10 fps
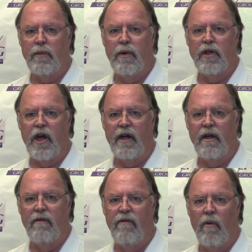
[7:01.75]

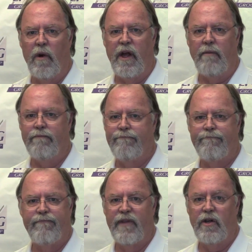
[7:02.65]
projecting for wheat,
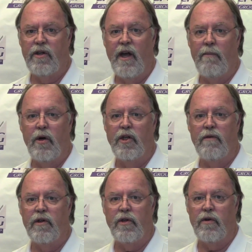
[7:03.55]
there's not much
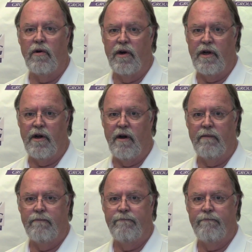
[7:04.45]
of a story here.